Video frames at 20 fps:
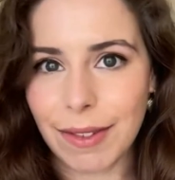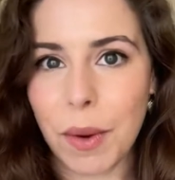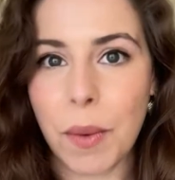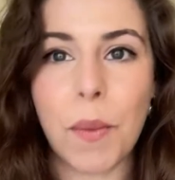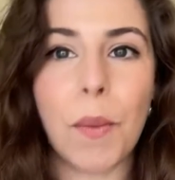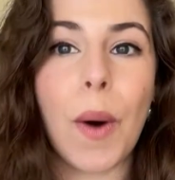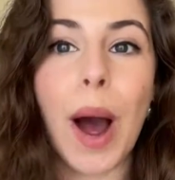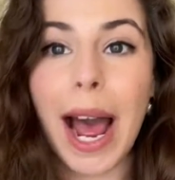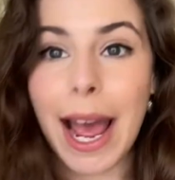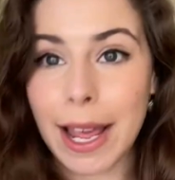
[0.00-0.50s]

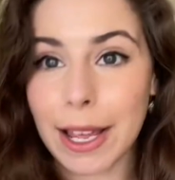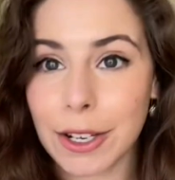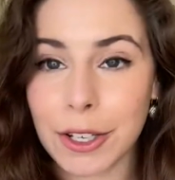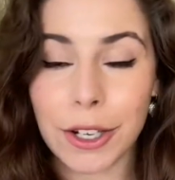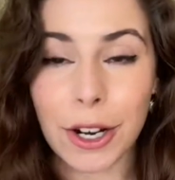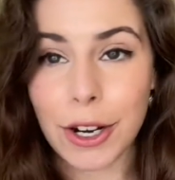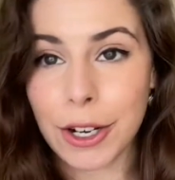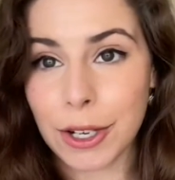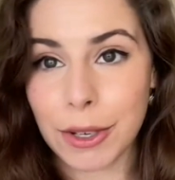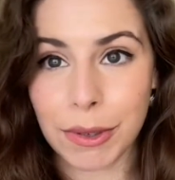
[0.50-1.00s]
Why
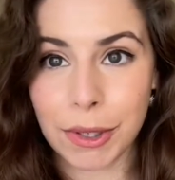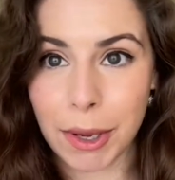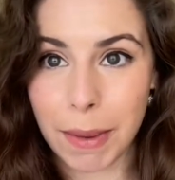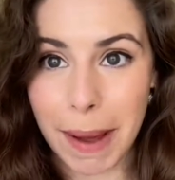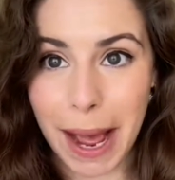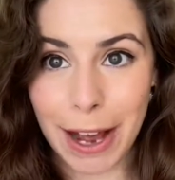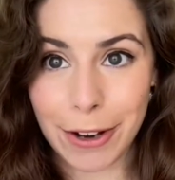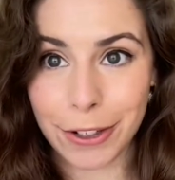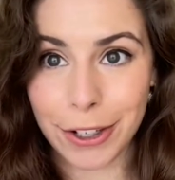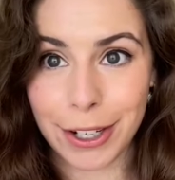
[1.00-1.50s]
are you so
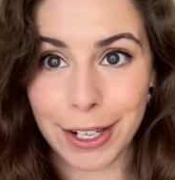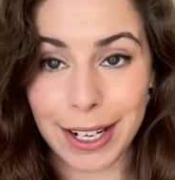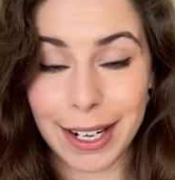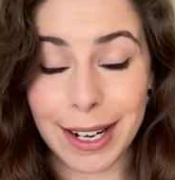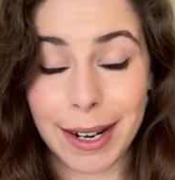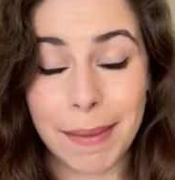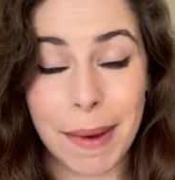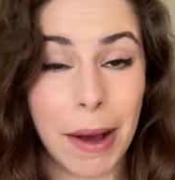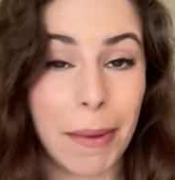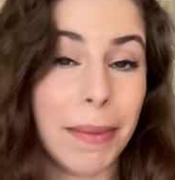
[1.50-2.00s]
passionate
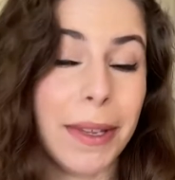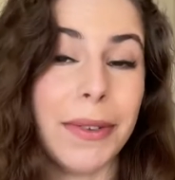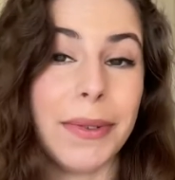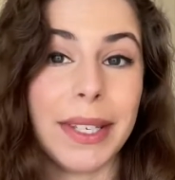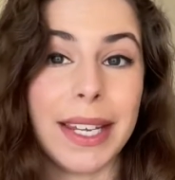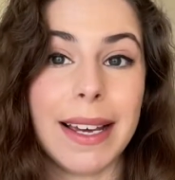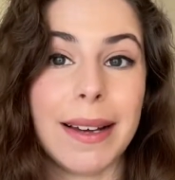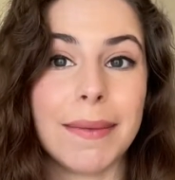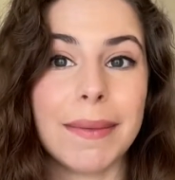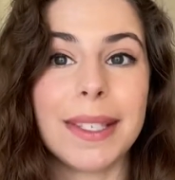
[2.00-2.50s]
about
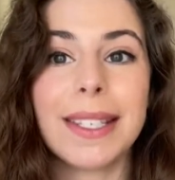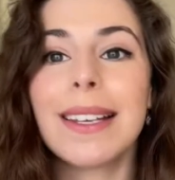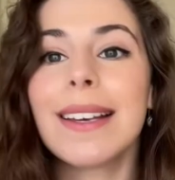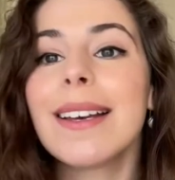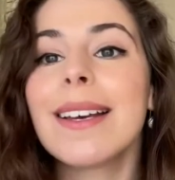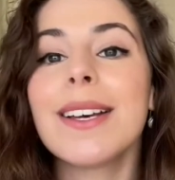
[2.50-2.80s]
museums?